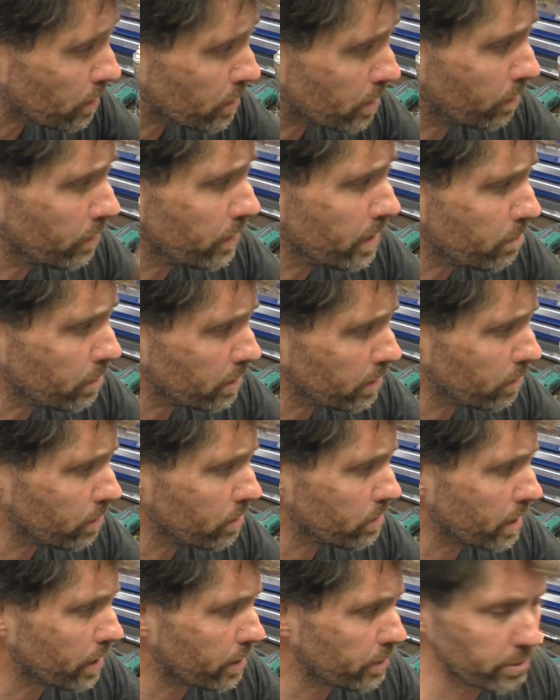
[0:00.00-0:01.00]
So I think we'll
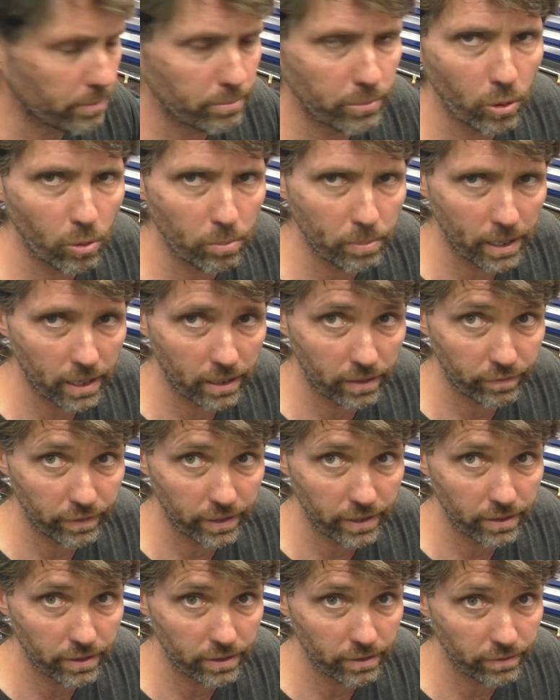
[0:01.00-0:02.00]
use that as a ballpark
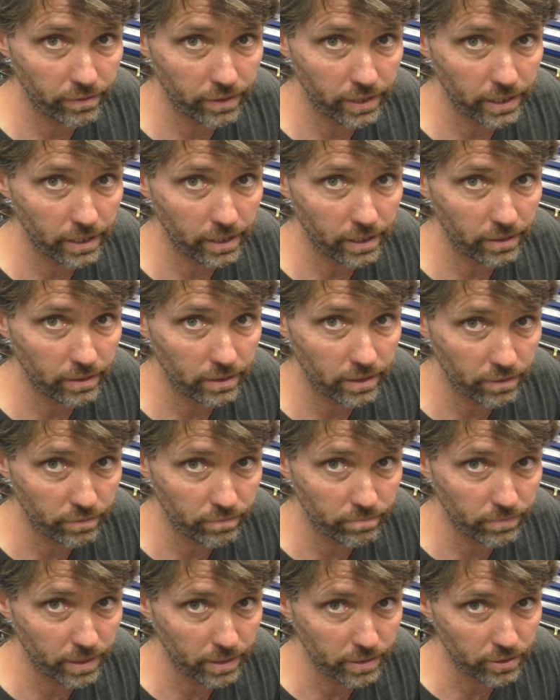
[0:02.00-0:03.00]
figure of the
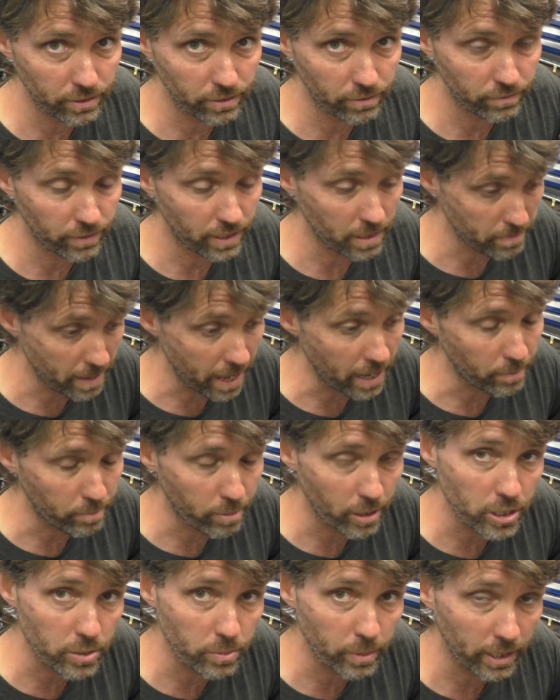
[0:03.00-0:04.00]
sort of the amount
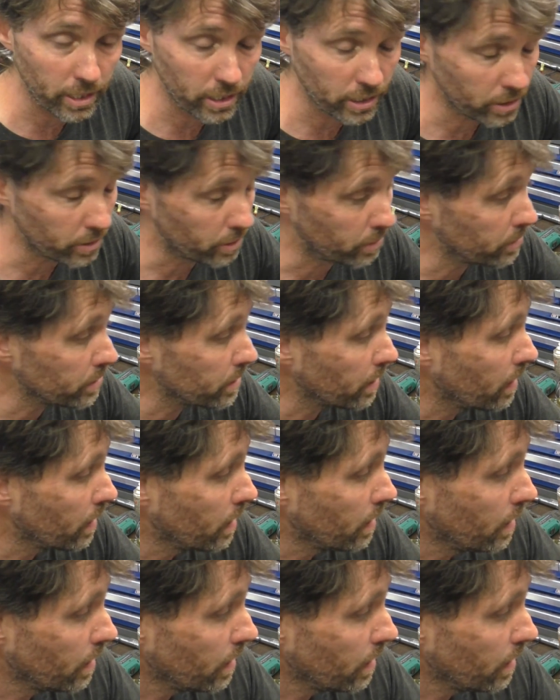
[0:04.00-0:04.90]
of pressure we're going to use.